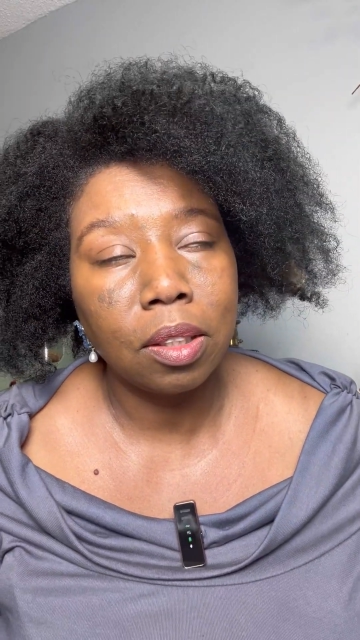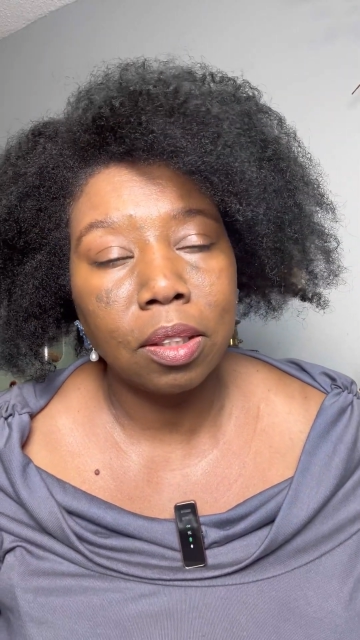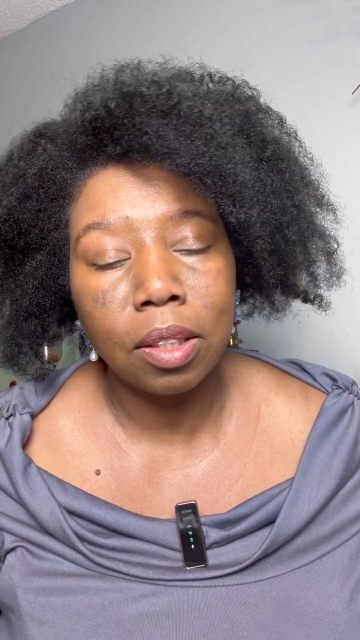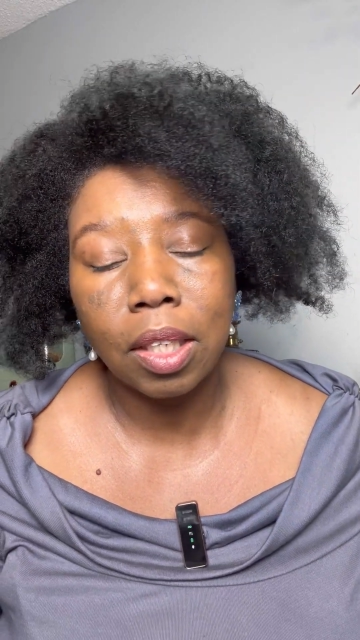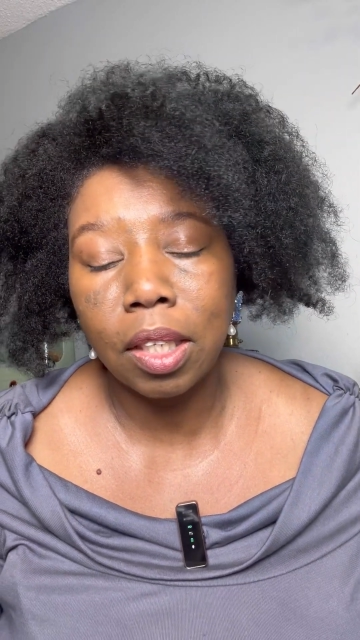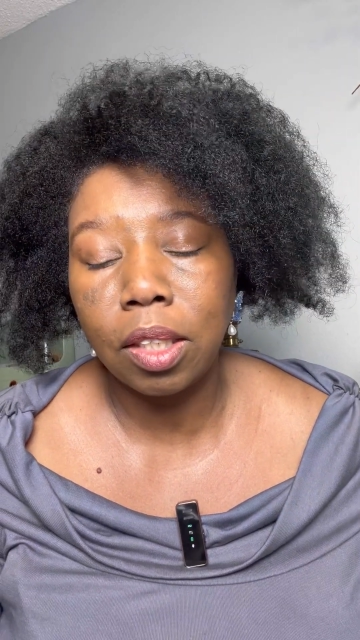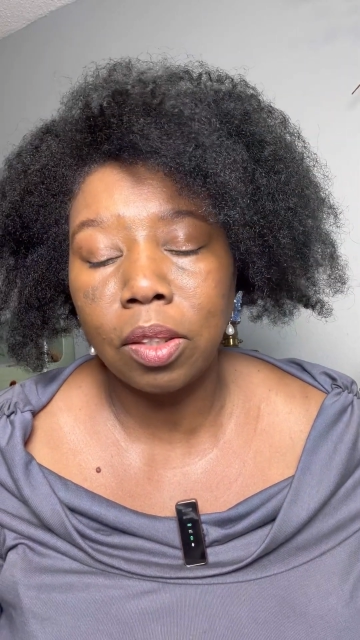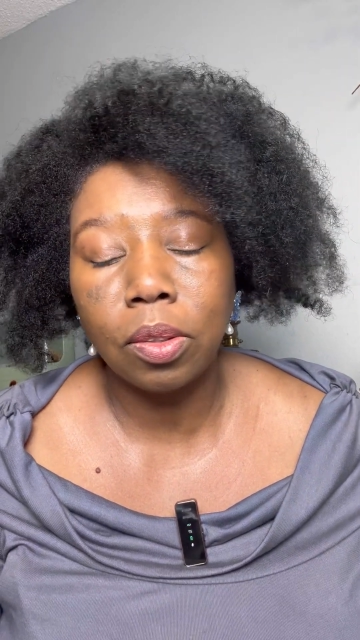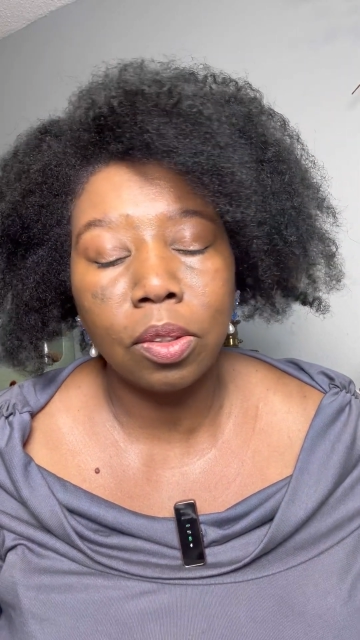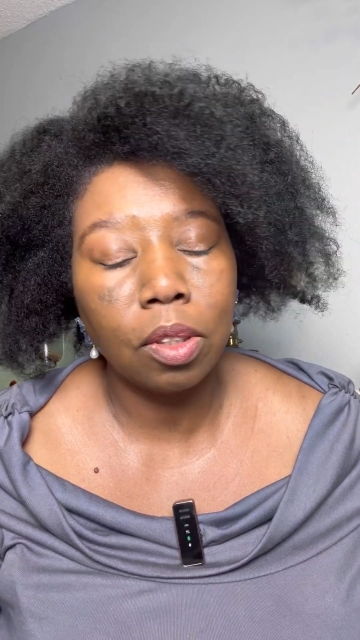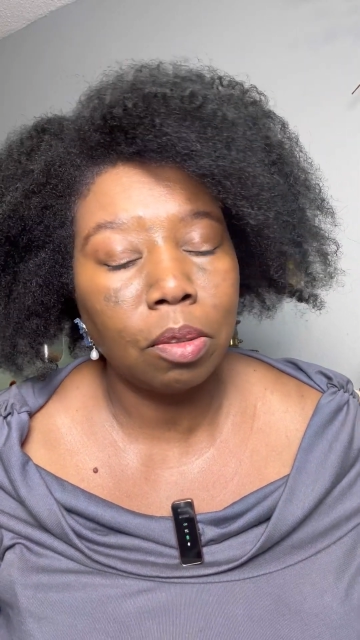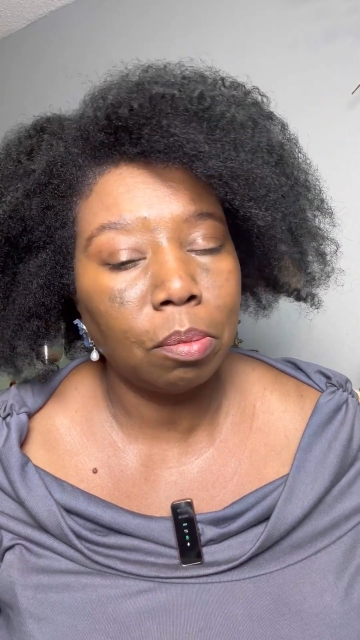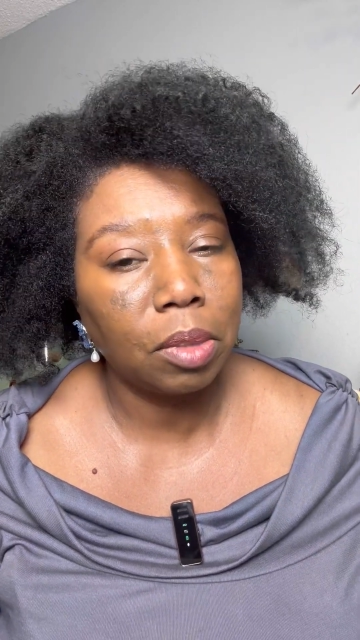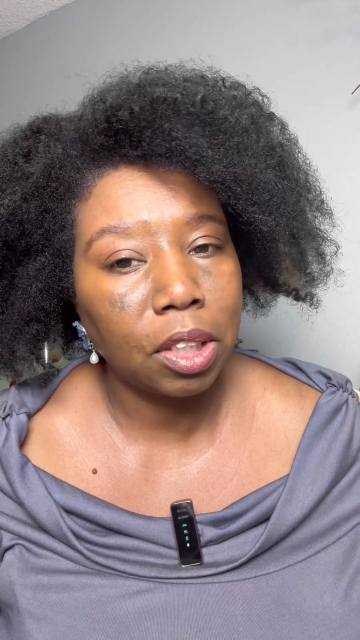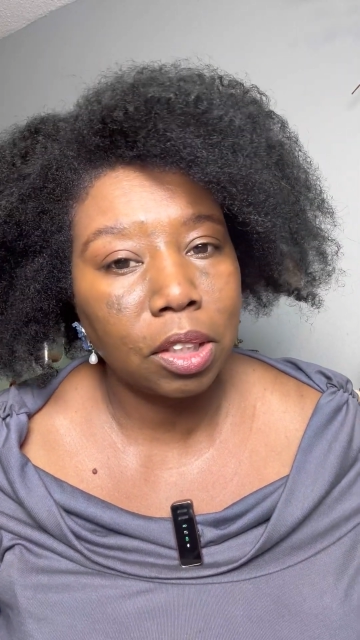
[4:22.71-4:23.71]
Thank you so
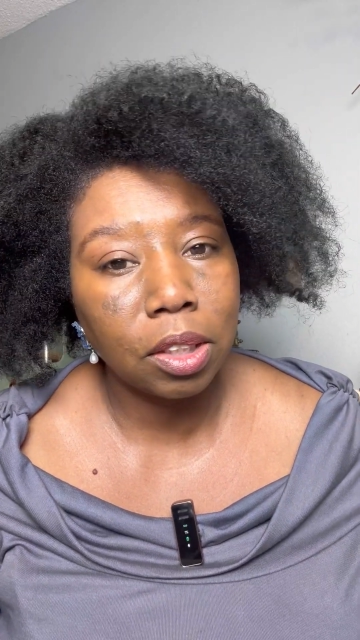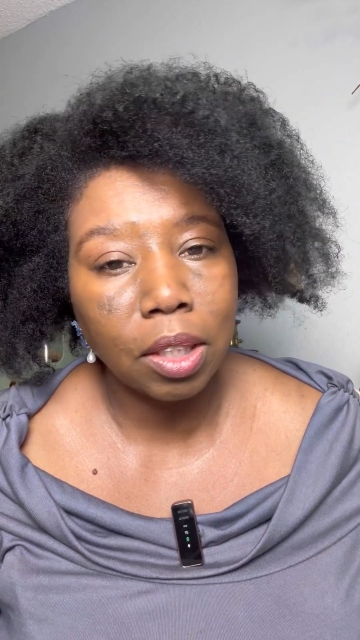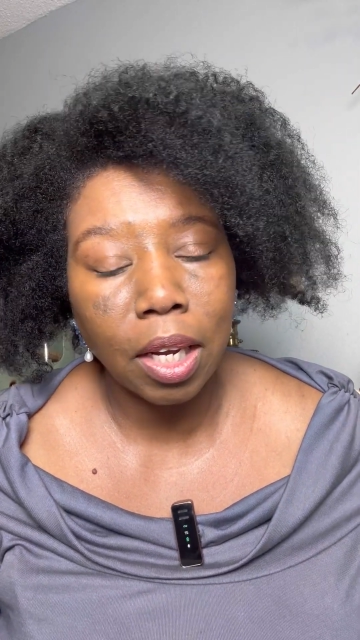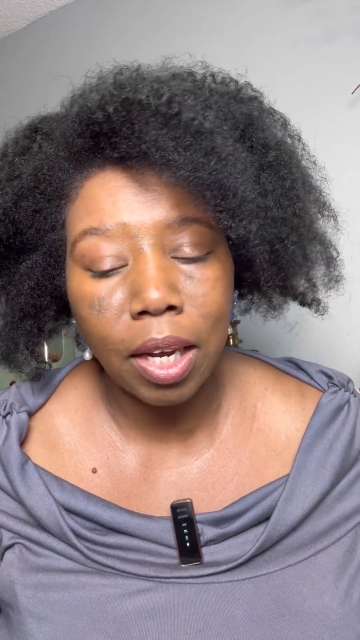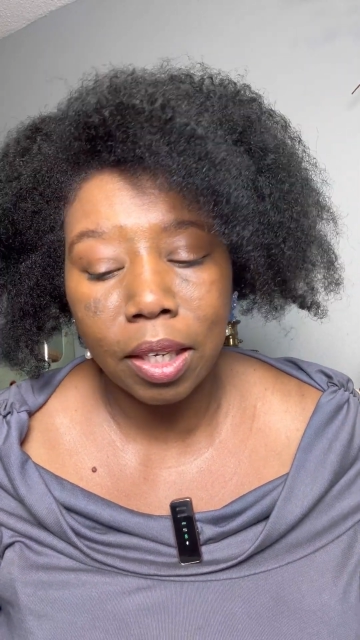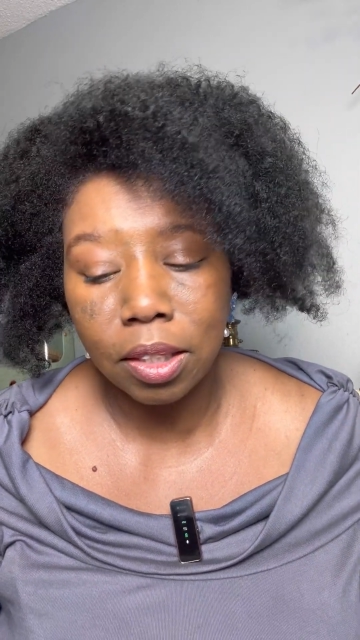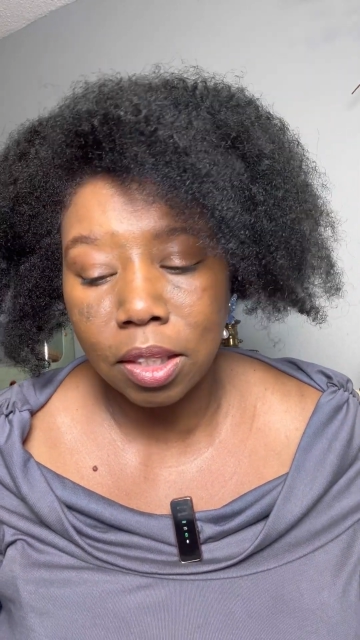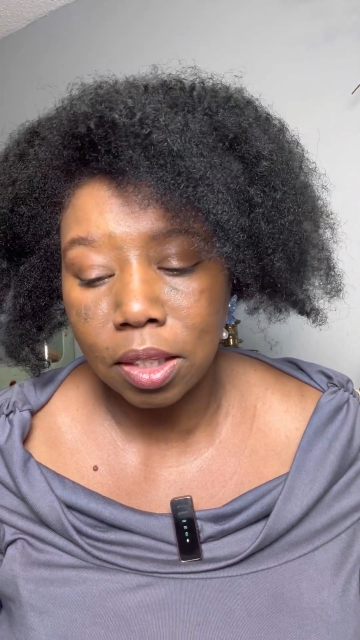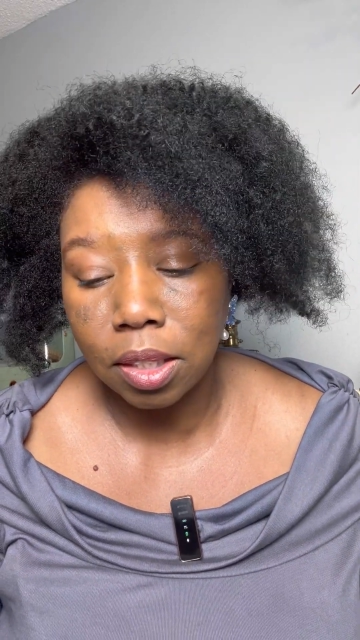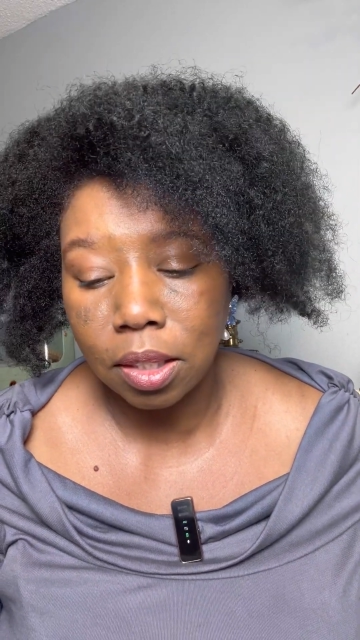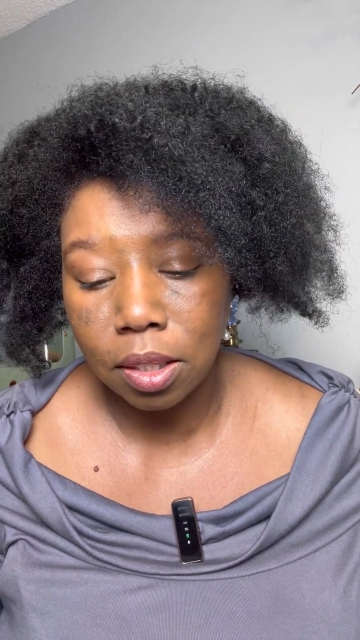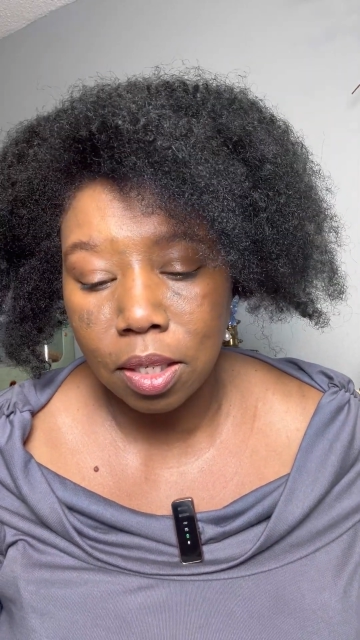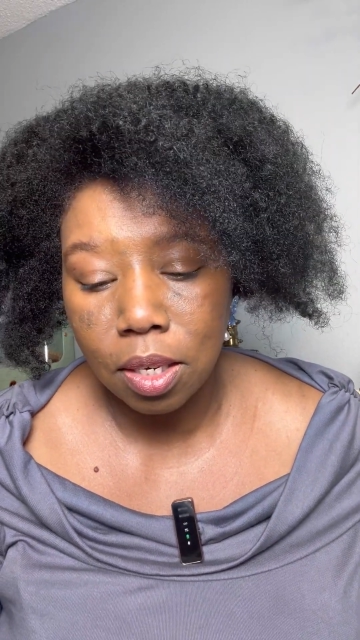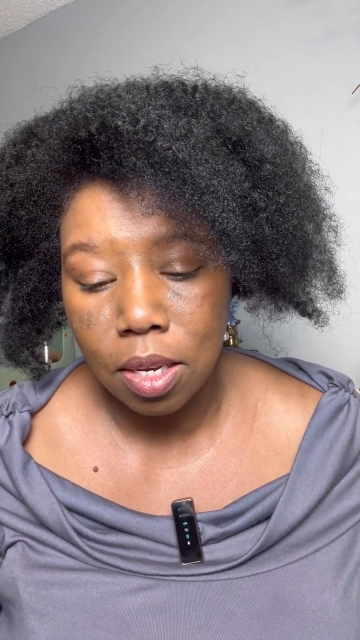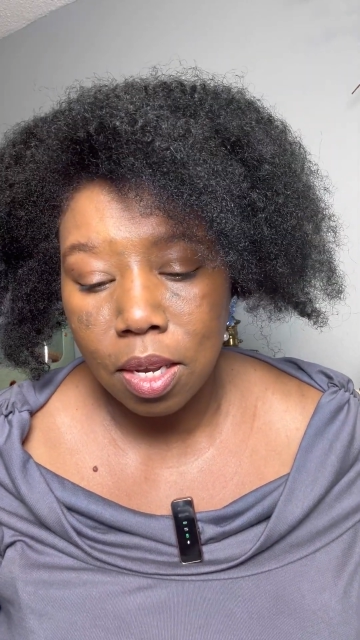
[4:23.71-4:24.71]
much. I just,